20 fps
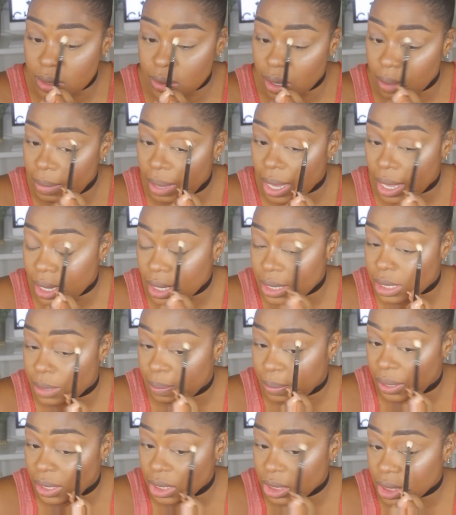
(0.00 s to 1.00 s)
I'm headed to
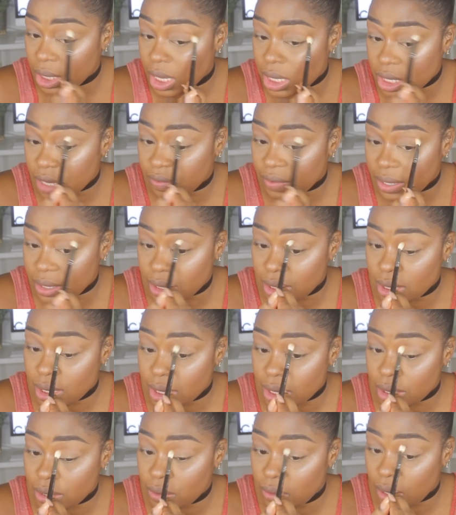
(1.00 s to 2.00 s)
BJ's if I didn't
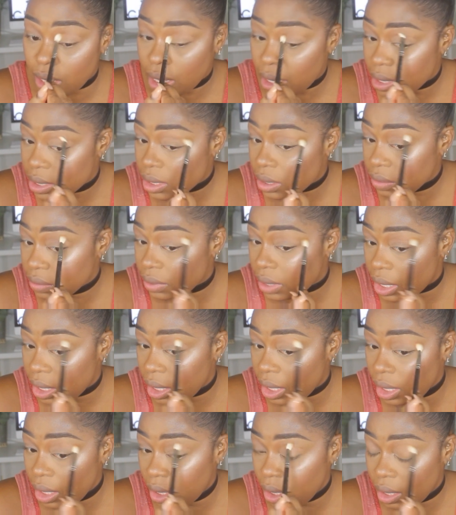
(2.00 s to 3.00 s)
tell you guys
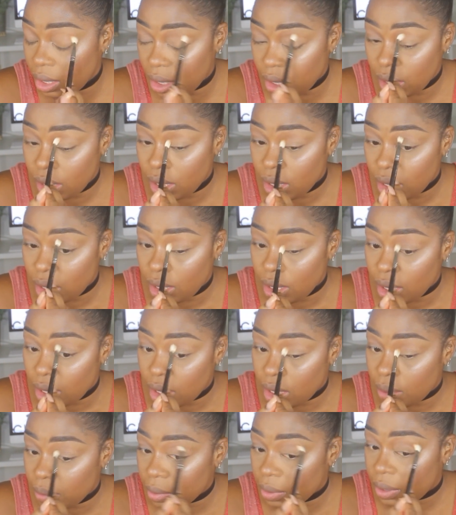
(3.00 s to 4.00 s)
already.
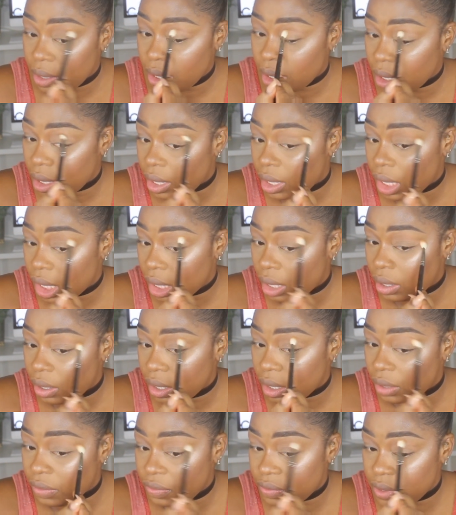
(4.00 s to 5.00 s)
I'm going to
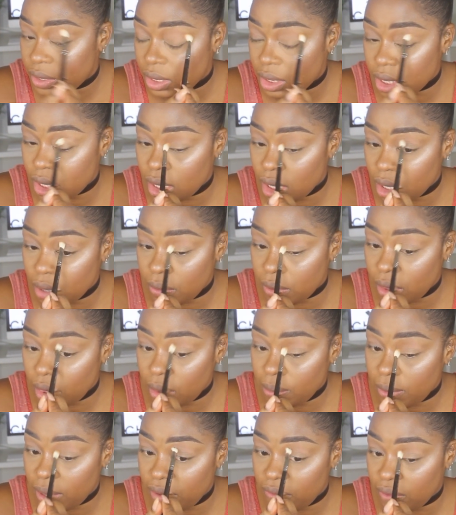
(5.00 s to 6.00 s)
have dinner
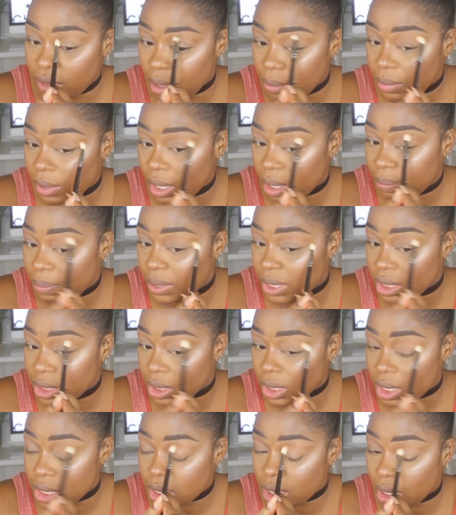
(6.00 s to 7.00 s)
with my family at
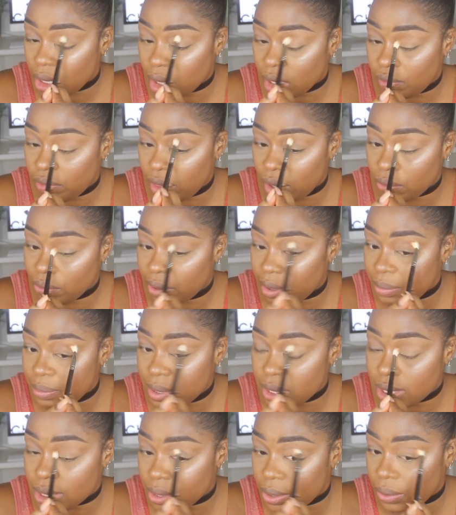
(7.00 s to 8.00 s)
BJ's. I love their
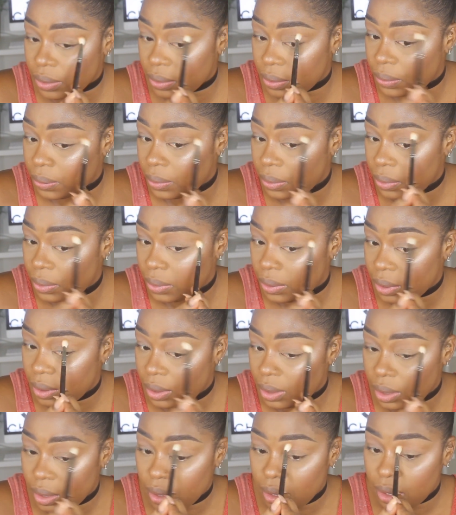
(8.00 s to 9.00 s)
ribs, so
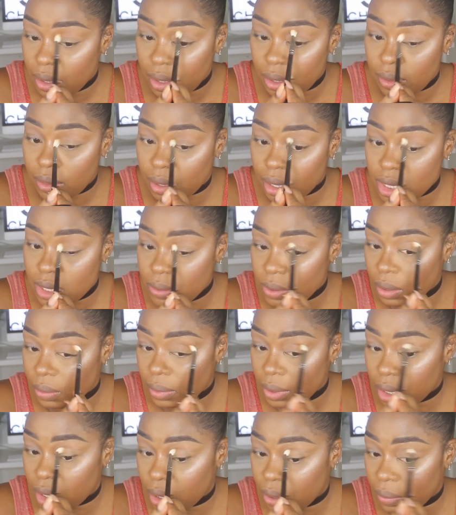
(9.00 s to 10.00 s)
that's where
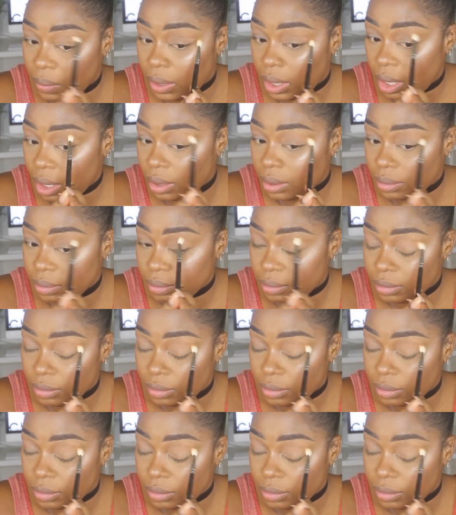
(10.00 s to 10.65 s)
we're going.